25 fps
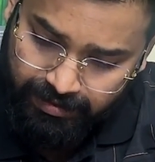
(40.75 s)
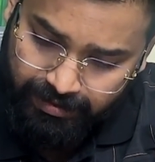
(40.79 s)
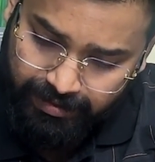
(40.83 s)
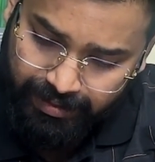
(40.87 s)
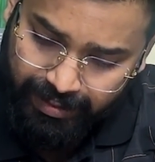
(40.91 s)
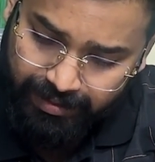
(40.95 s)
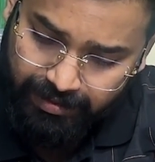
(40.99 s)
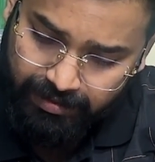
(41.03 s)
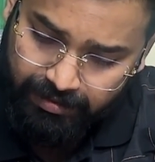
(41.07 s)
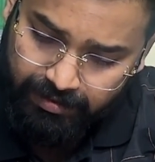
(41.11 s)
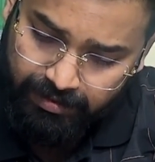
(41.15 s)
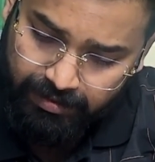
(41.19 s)

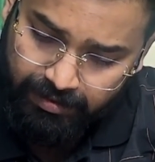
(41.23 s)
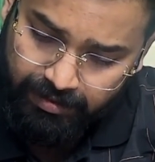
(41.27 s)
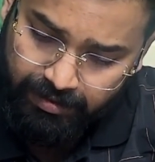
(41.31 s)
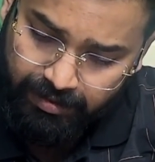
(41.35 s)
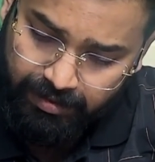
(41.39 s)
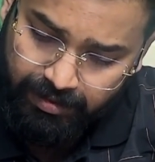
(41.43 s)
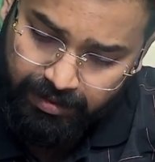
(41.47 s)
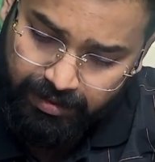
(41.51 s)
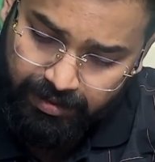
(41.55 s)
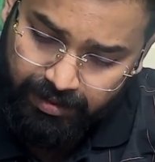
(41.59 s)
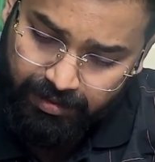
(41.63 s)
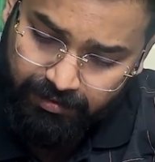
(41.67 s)
that
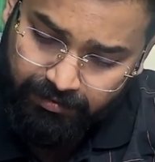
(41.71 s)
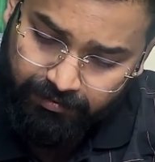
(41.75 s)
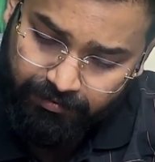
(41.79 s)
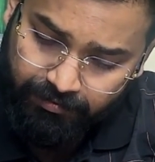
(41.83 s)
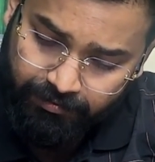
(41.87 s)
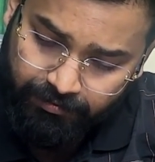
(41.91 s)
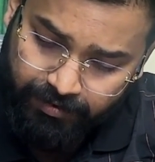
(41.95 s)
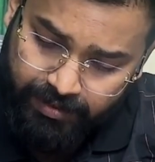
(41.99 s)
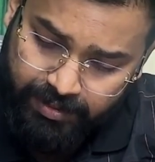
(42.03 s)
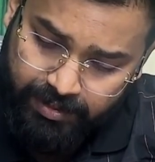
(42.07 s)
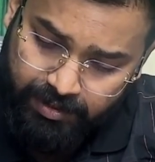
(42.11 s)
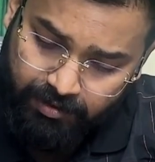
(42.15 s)
the
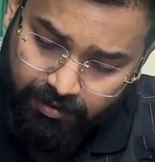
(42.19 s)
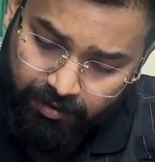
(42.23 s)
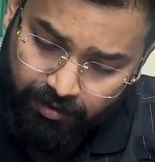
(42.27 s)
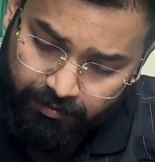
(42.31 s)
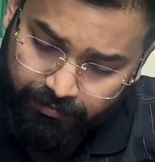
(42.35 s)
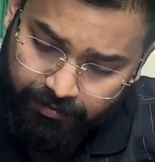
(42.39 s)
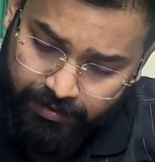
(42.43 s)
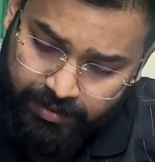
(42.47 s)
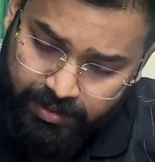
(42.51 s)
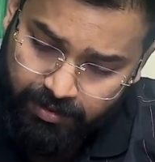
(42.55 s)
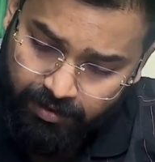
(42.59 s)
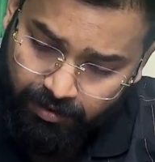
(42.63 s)

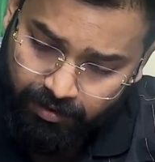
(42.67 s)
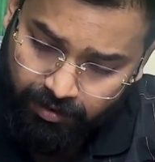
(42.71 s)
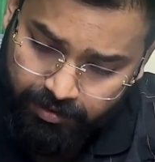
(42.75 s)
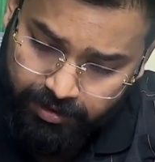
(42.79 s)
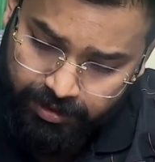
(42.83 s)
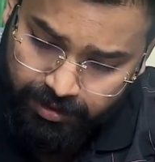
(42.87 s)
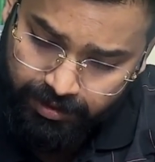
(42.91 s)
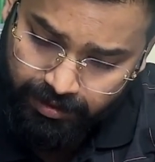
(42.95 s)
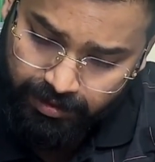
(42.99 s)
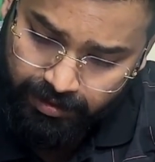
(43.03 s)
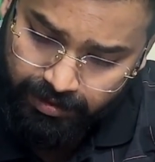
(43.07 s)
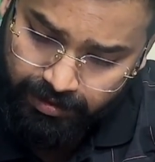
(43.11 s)

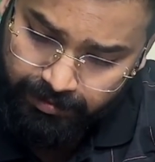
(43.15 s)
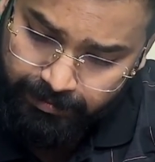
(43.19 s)
physiological,